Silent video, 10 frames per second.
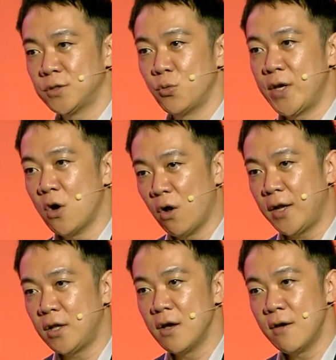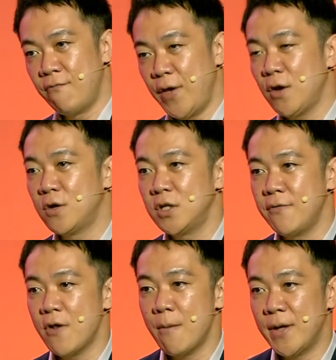So we call it Vehicle
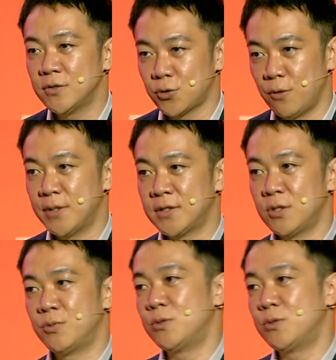Development Service.